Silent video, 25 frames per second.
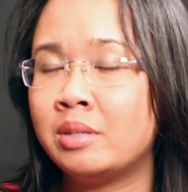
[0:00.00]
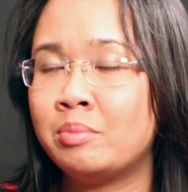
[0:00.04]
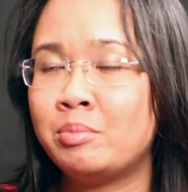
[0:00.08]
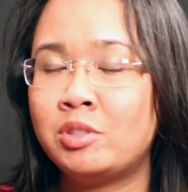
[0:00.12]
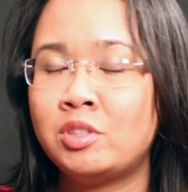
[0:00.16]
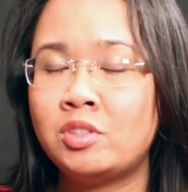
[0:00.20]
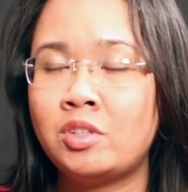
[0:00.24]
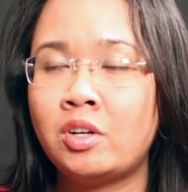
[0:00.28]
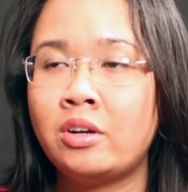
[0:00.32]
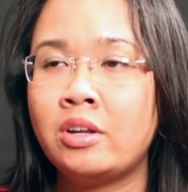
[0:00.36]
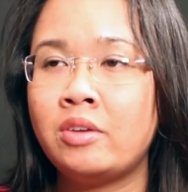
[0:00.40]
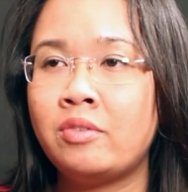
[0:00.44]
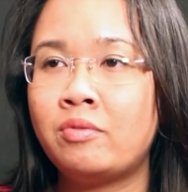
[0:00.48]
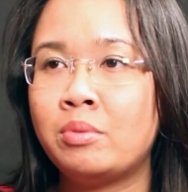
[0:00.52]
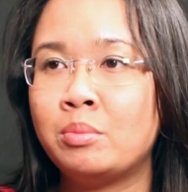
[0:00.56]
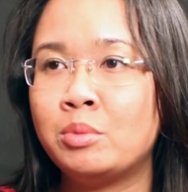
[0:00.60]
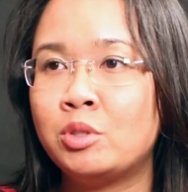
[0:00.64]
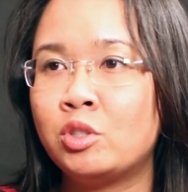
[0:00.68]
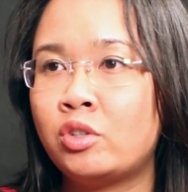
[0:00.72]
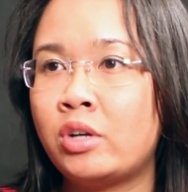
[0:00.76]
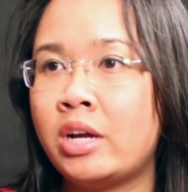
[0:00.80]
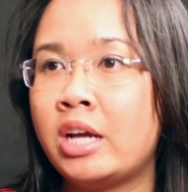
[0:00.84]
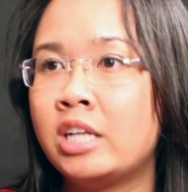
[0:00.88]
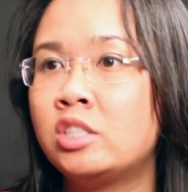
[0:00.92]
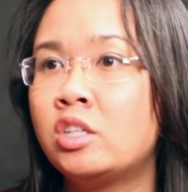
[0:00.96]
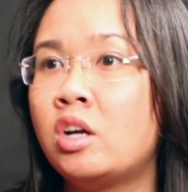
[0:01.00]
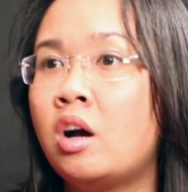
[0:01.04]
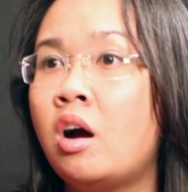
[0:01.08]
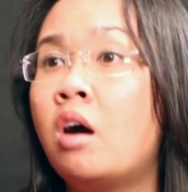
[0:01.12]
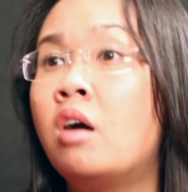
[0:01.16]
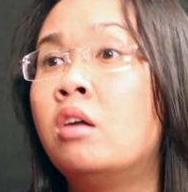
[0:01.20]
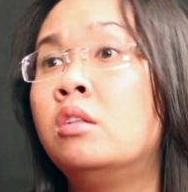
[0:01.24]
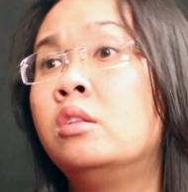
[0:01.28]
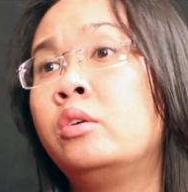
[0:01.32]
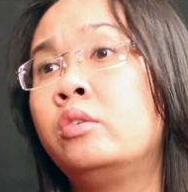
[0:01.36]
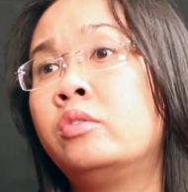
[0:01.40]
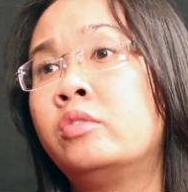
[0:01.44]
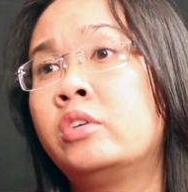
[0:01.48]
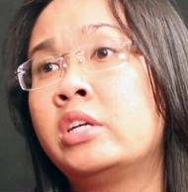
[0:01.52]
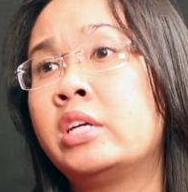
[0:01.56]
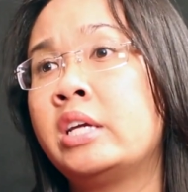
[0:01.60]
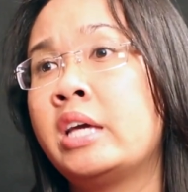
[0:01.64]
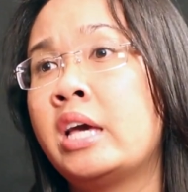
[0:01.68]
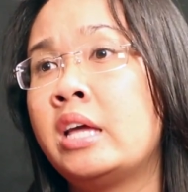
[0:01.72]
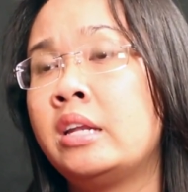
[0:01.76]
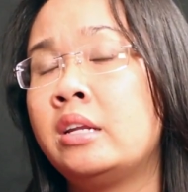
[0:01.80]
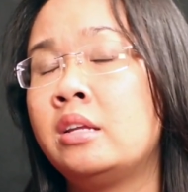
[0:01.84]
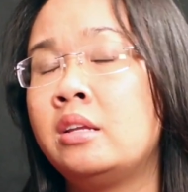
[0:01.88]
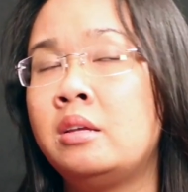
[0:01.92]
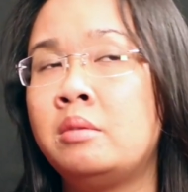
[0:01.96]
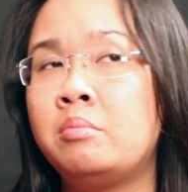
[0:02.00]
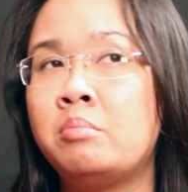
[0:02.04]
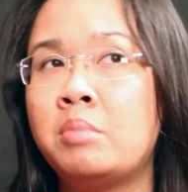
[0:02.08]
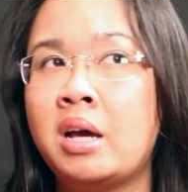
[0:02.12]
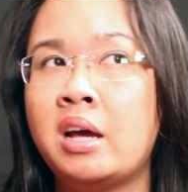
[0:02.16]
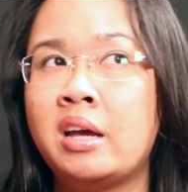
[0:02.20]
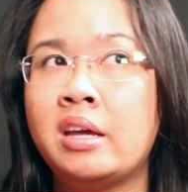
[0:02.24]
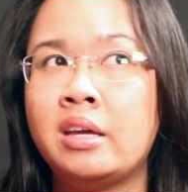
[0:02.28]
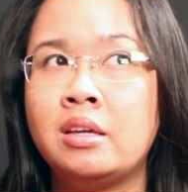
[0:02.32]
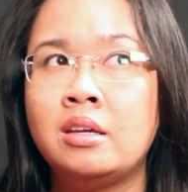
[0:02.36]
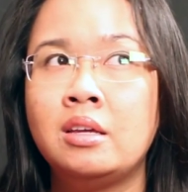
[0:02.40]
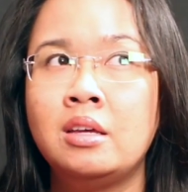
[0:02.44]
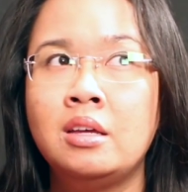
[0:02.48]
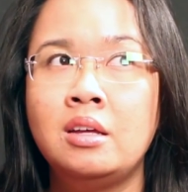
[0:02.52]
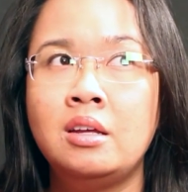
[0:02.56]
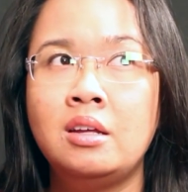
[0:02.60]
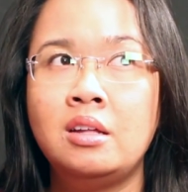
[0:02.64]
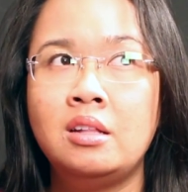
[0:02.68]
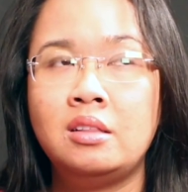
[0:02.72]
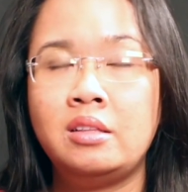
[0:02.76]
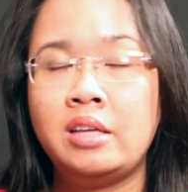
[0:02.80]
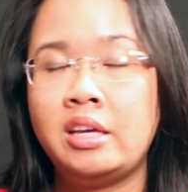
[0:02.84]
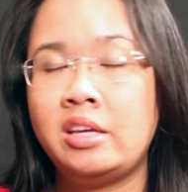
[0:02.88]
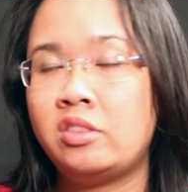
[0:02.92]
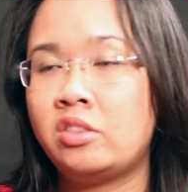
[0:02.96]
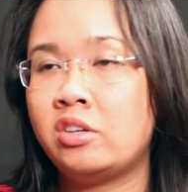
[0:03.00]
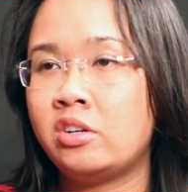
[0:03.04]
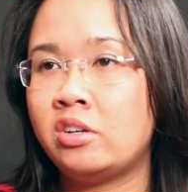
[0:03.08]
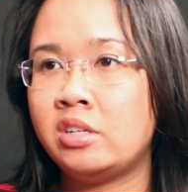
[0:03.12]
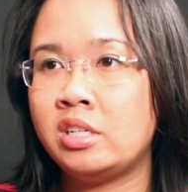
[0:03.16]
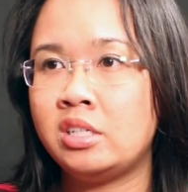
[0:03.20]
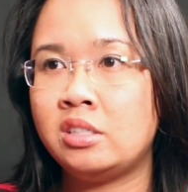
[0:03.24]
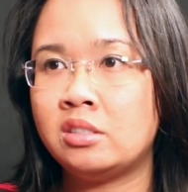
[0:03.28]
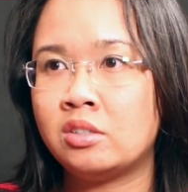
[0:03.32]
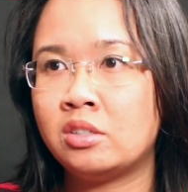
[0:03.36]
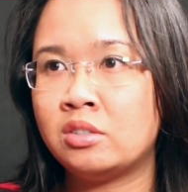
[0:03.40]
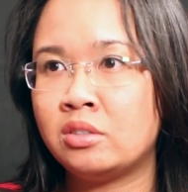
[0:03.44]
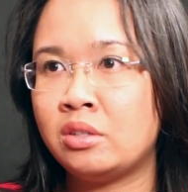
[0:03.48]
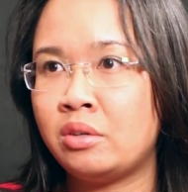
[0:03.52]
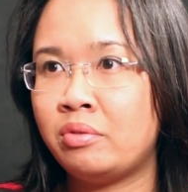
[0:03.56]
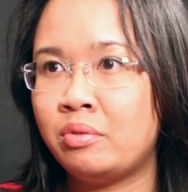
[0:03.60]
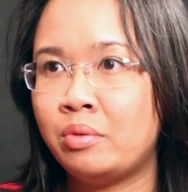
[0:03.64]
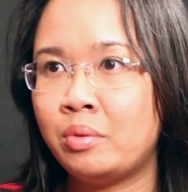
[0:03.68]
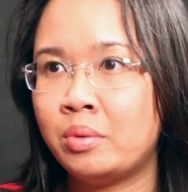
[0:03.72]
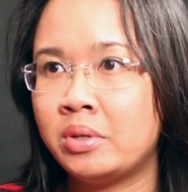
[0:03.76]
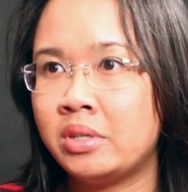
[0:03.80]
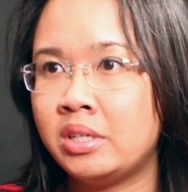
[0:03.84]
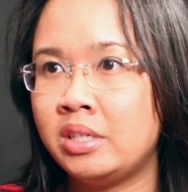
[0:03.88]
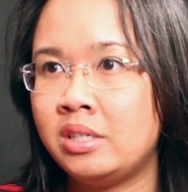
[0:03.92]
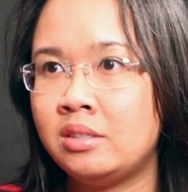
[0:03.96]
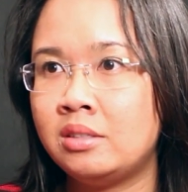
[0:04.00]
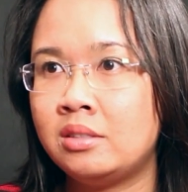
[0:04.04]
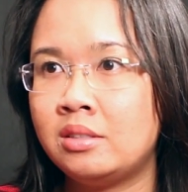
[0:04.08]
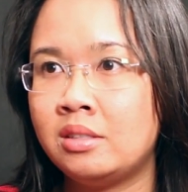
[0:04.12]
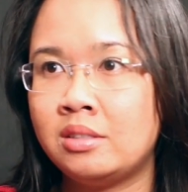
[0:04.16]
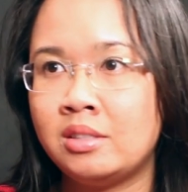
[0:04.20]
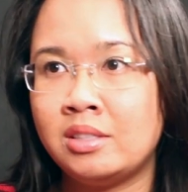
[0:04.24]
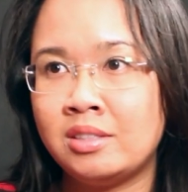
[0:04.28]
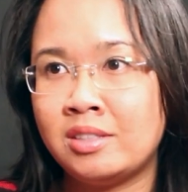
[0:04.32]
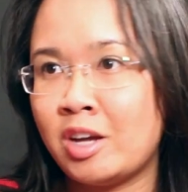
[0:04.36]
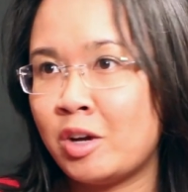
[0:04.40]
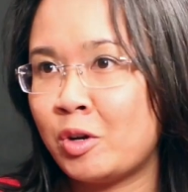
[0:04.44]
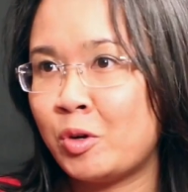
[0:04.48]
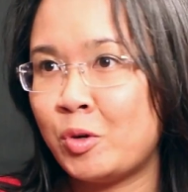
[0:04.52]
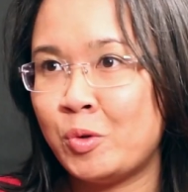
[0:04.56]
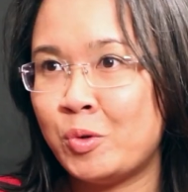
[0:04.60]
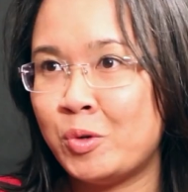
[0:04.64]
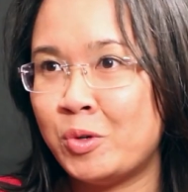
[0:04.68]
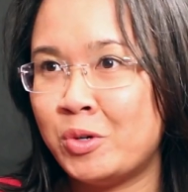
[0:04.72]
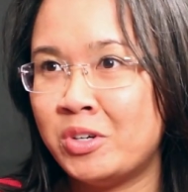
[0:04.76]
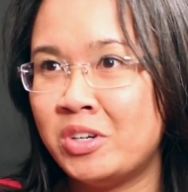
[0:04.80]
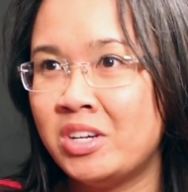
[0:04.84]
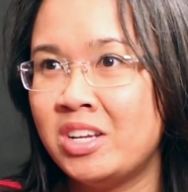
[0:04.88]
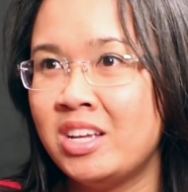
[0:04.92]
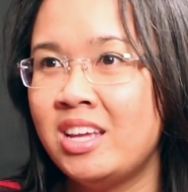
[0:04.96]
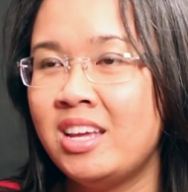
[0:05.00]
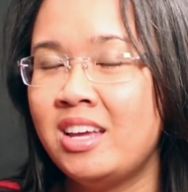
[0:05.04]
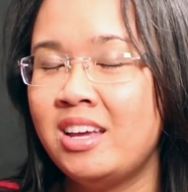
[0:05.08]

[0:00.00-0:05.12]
I'm starting from scratch all over again in my late 30s, early 40s. This is not cool.